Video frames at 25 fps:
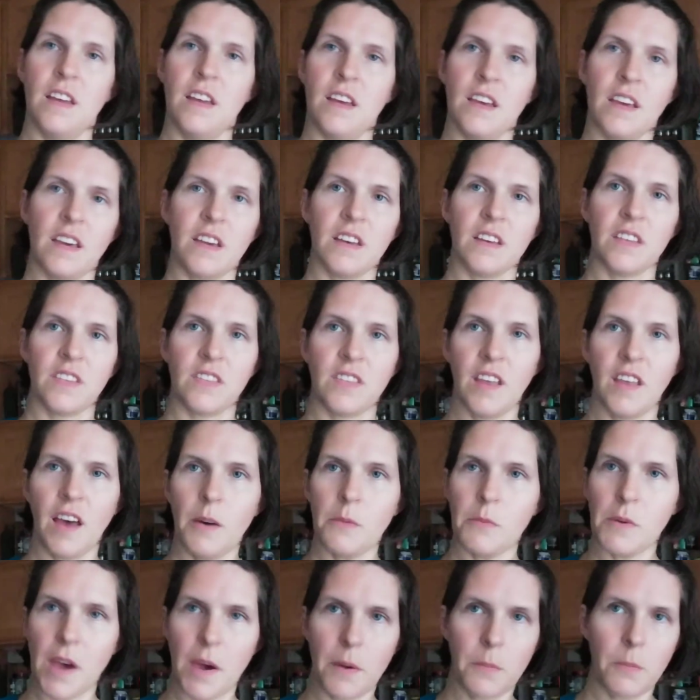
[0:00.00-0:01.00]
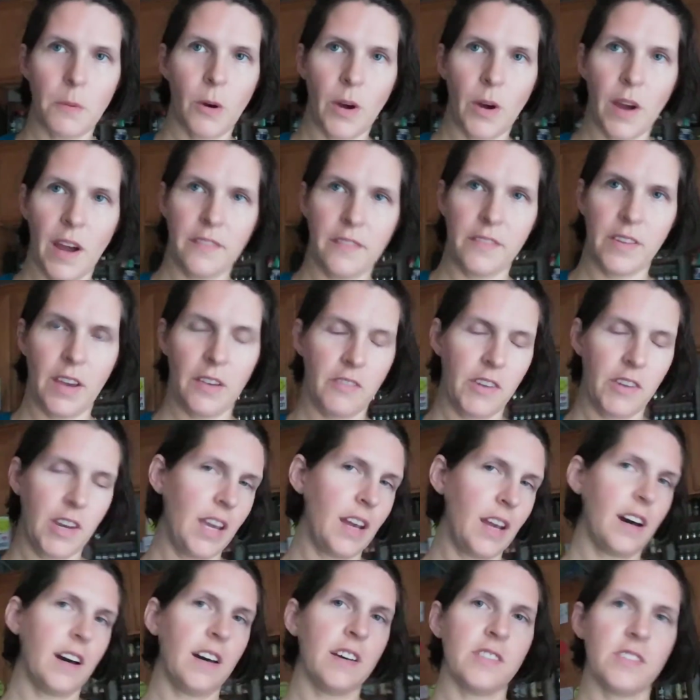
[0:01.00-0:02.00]
Because that way I won't have to have any
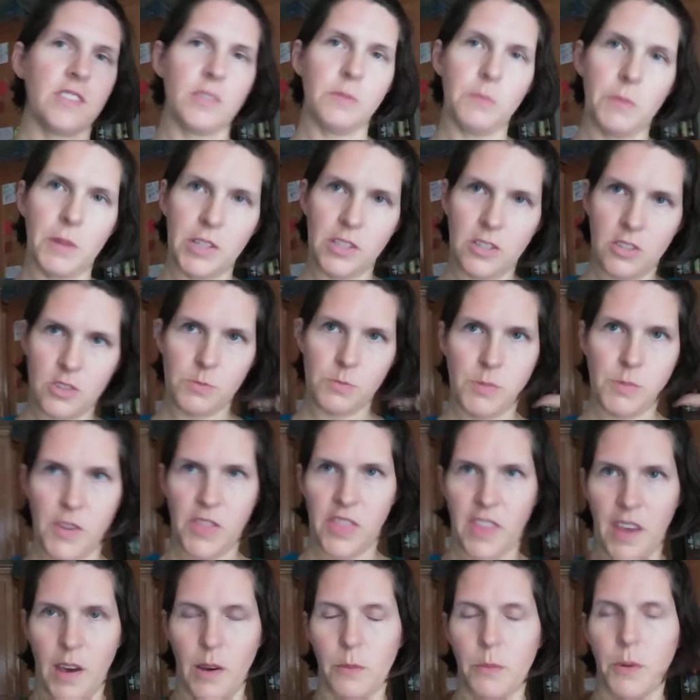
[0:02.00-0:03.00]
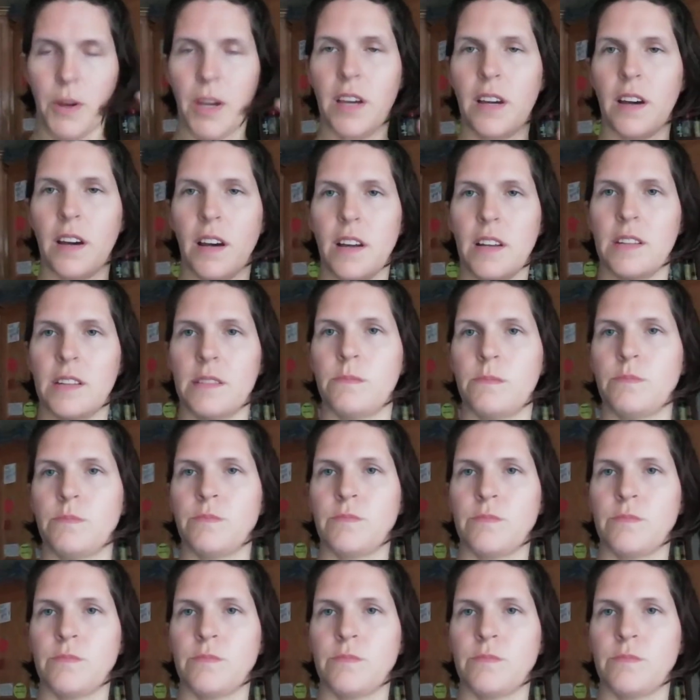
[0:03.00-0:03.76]
costume. I'll just put that wig on.